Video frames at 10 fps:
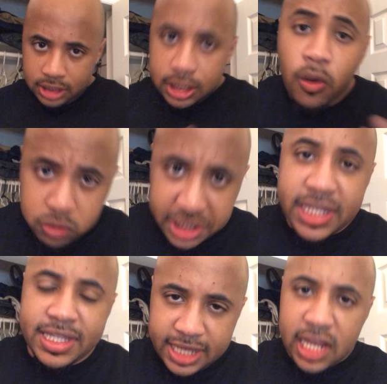So with
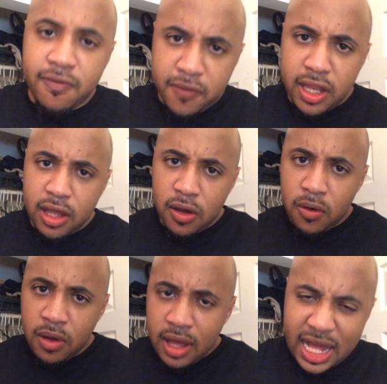this next
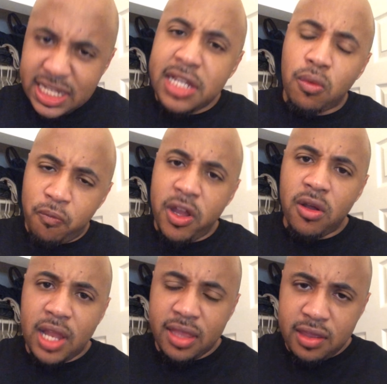video, I did a
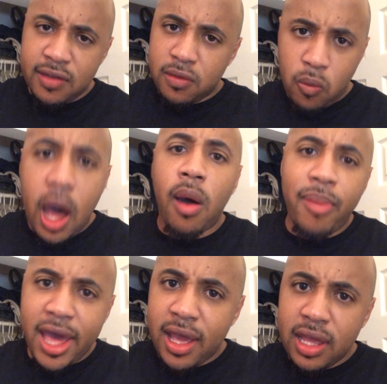video like this a while
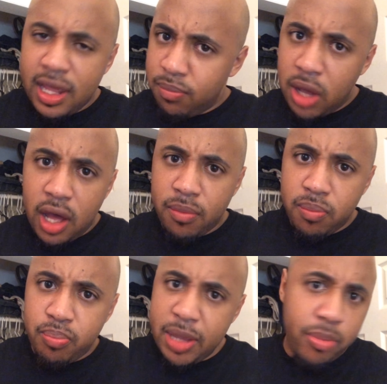back and
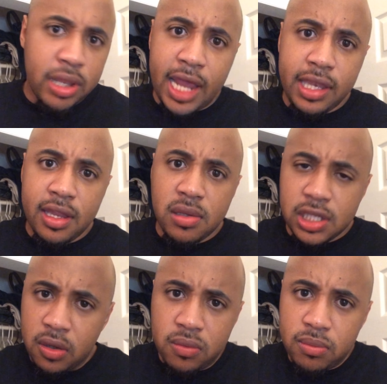people liked it,
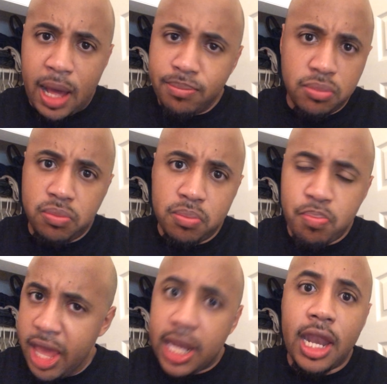so I'm
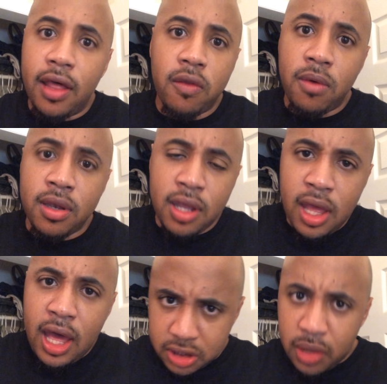making another one.
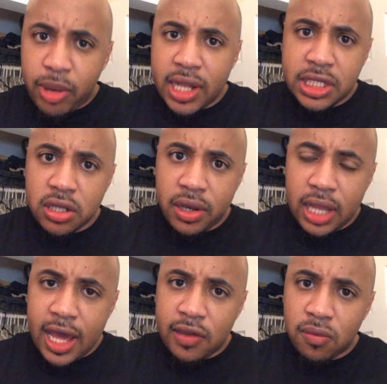So you probably saw
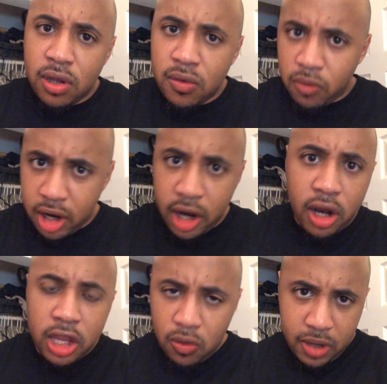the last one
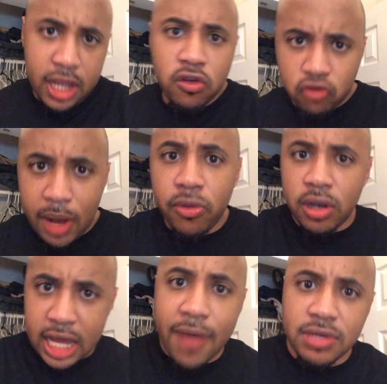where you eavesdropped
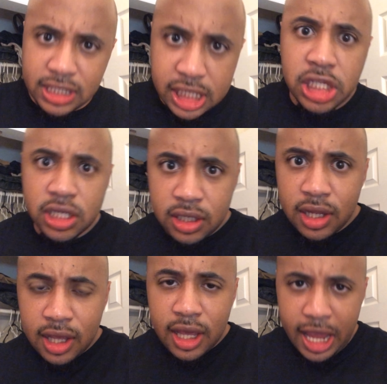on a conversation
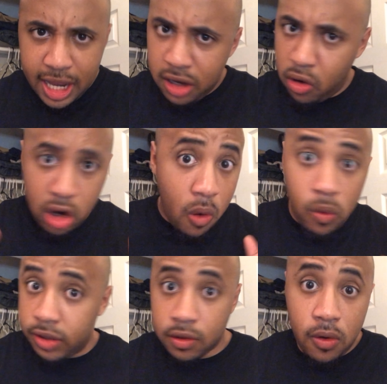and you don't know
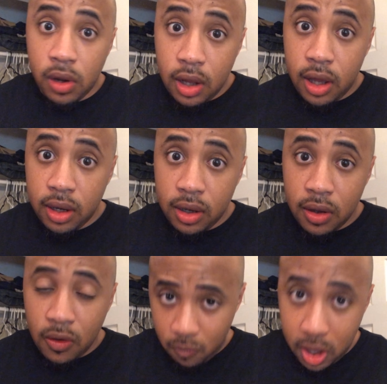what's going on.
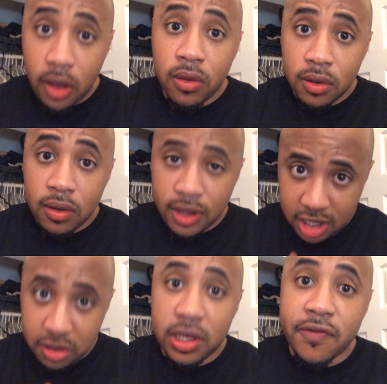Well,
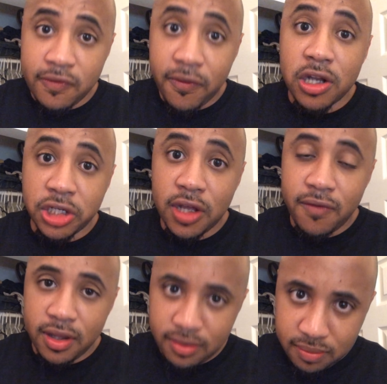here's a different version
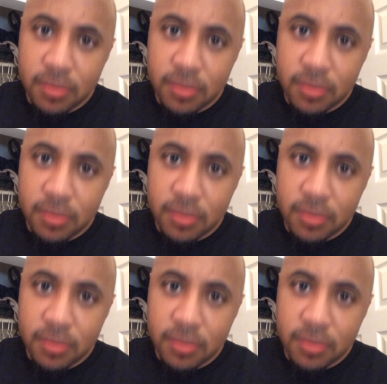of it.